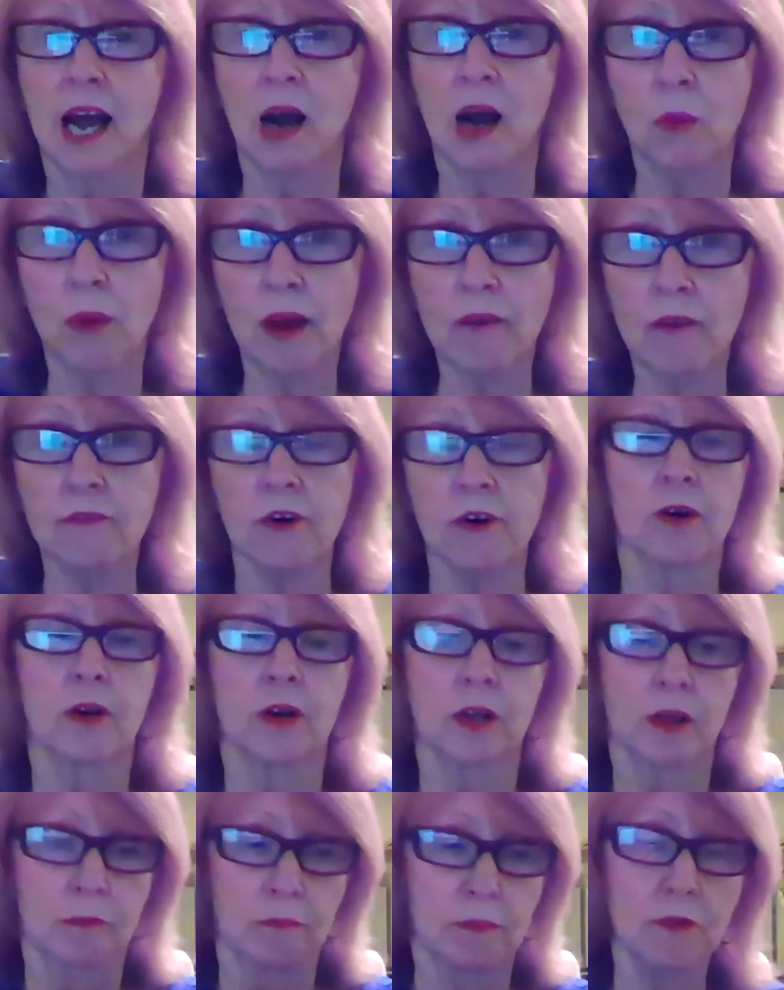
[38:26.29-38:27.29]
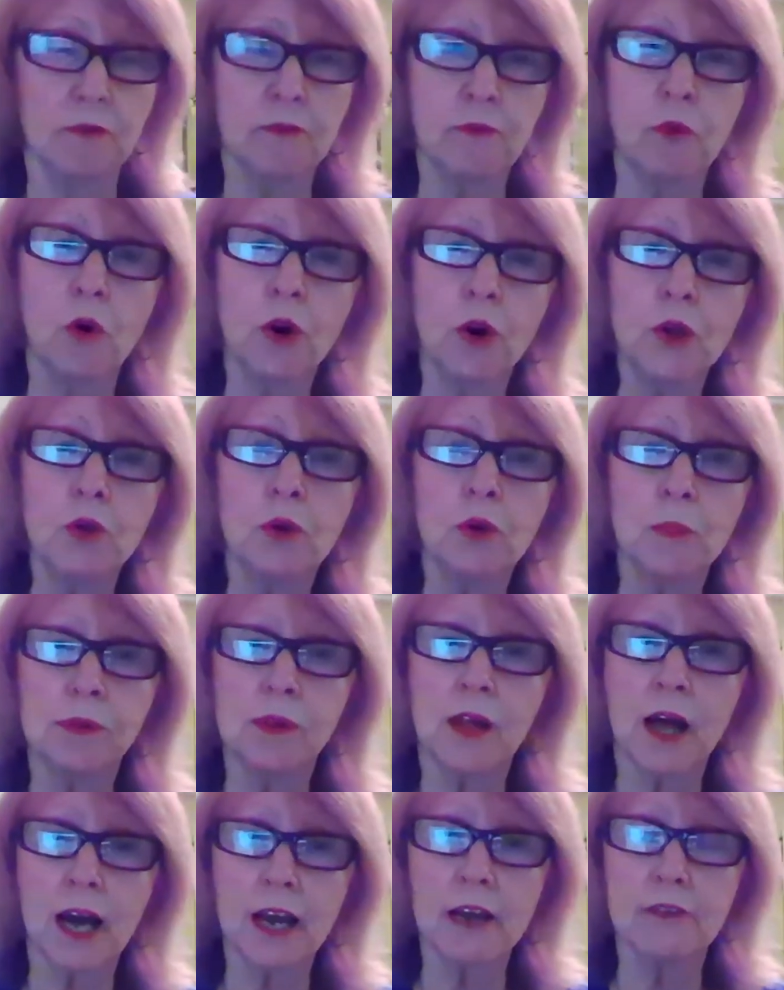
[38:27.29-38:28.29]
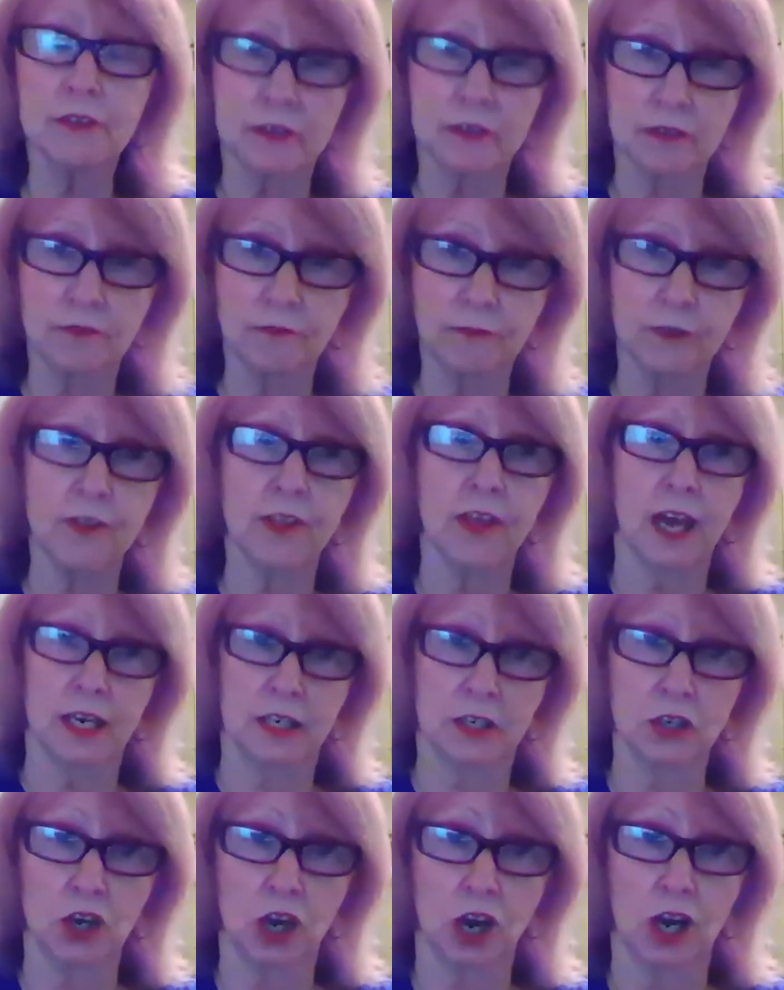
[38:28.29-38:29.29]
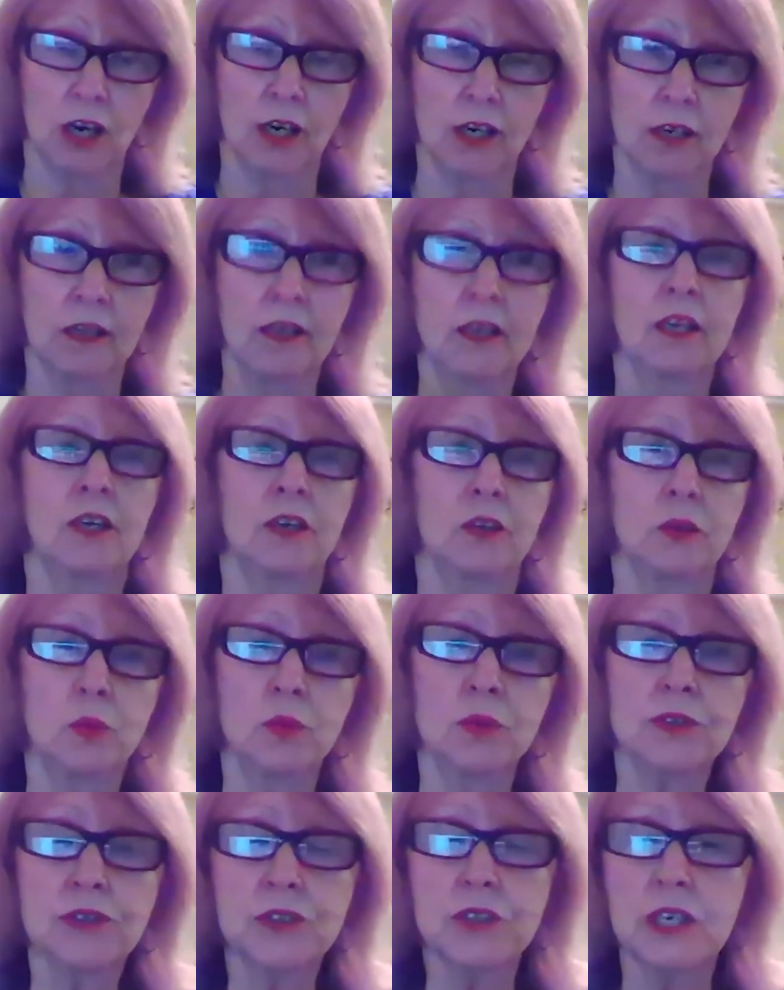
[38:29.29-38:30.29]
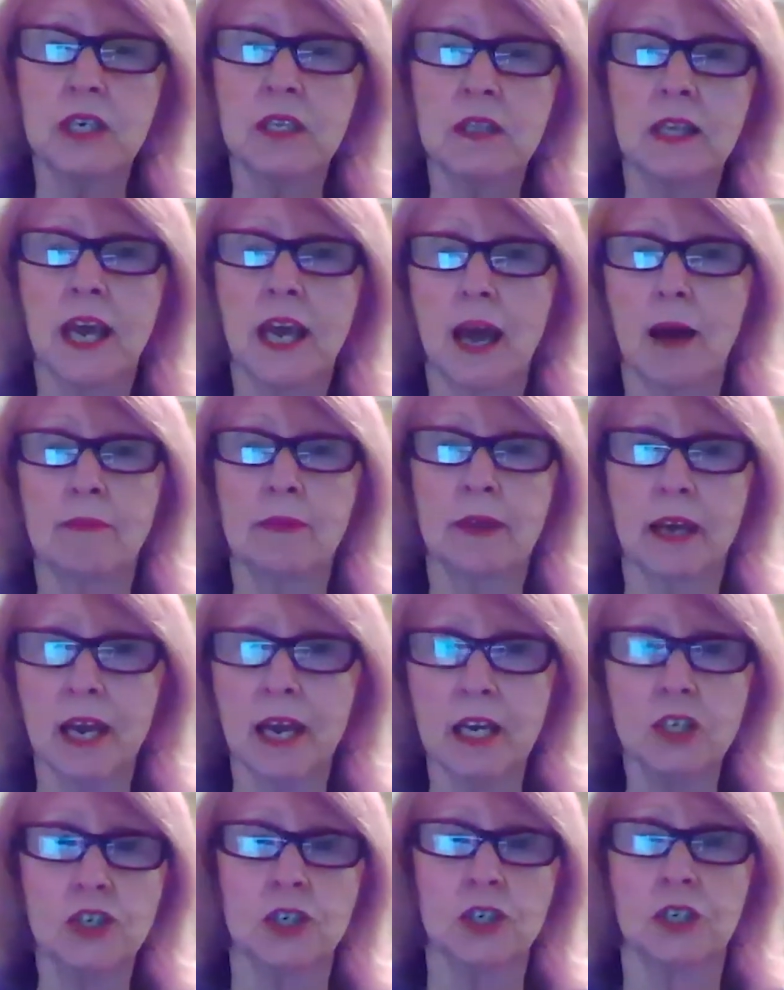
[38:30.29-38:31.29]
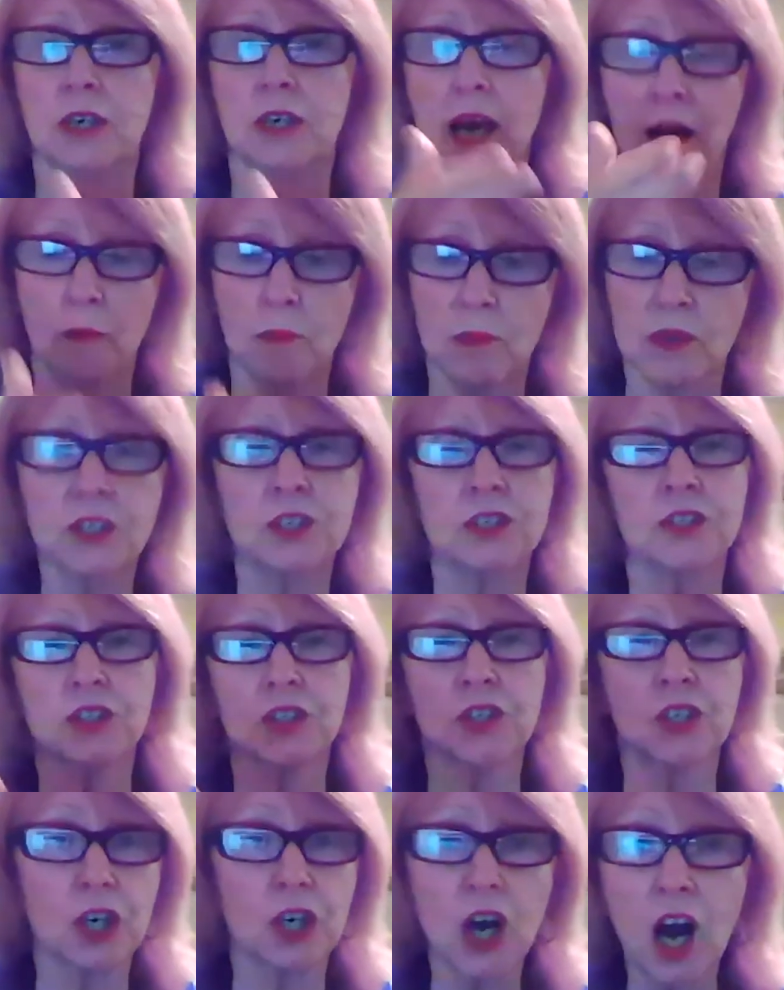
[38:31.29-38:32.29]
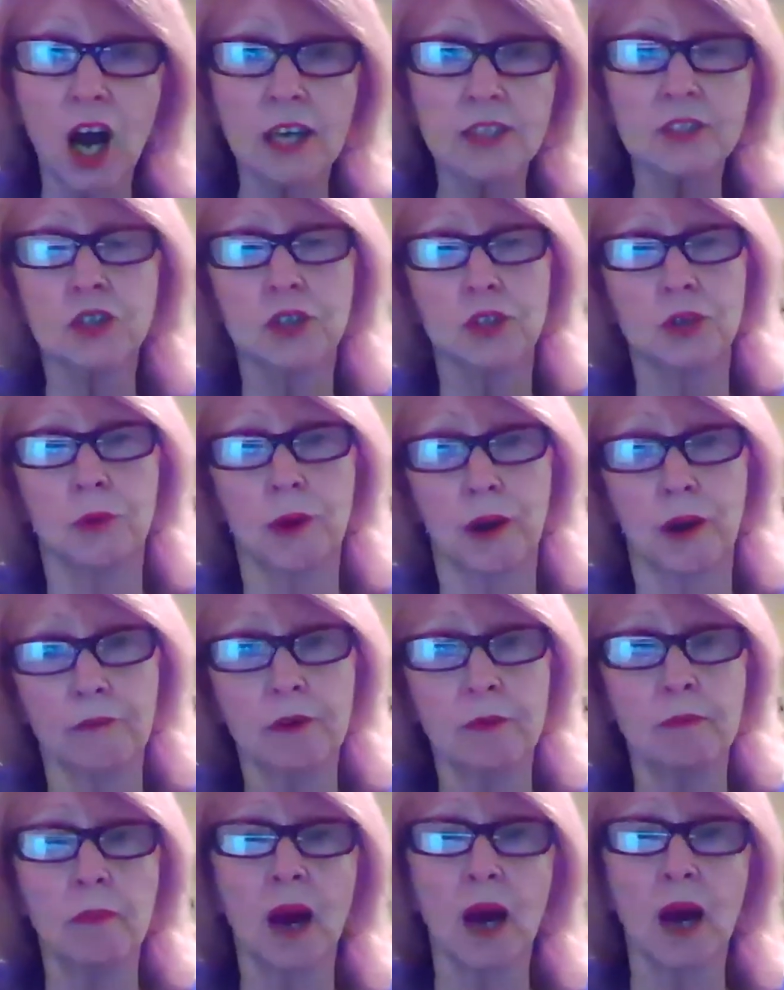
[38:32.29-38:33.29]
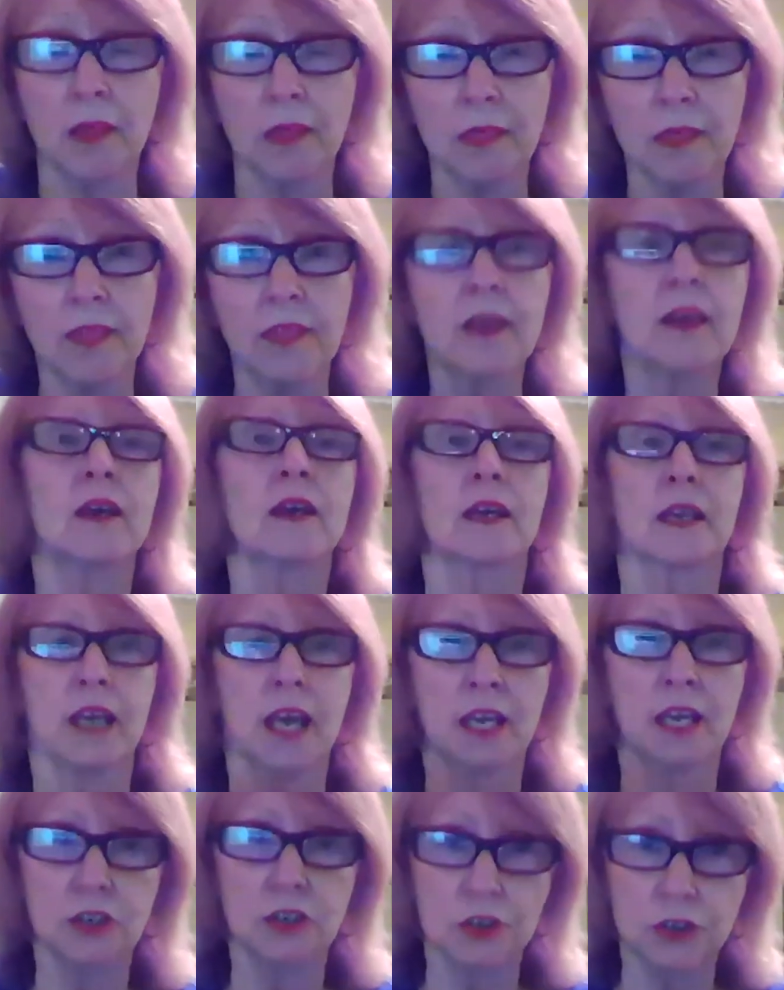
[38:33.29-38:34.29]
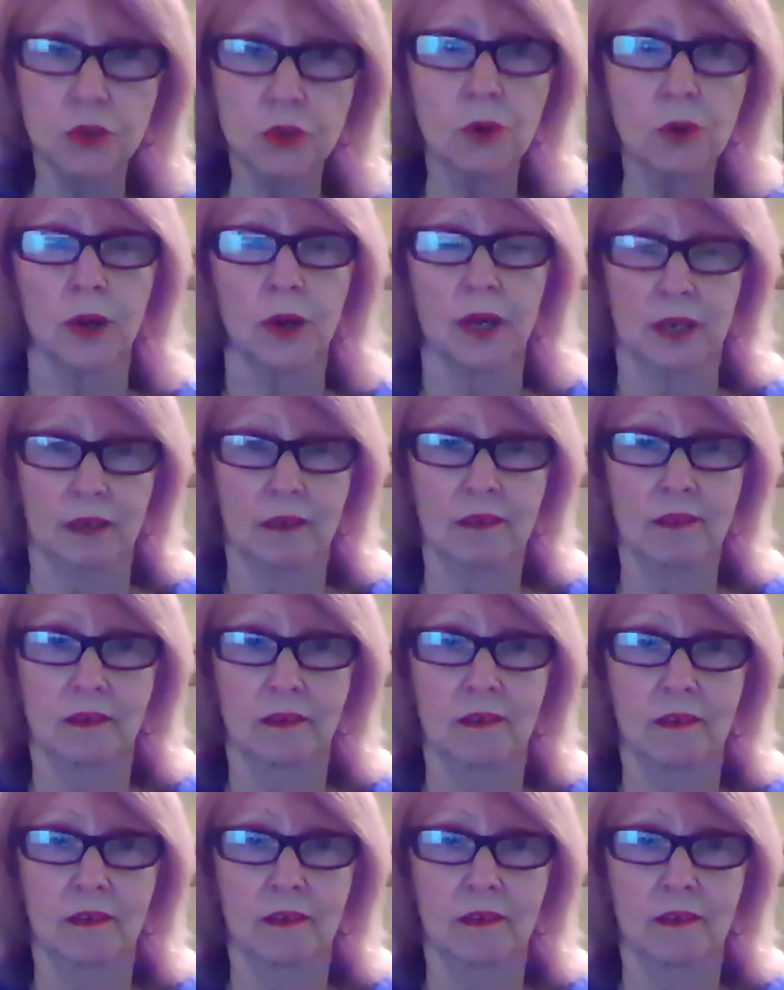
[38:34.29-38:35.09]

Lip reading: However, before you apply for that dog, you will see in the application how much it's going to cost you every month. Can you do it?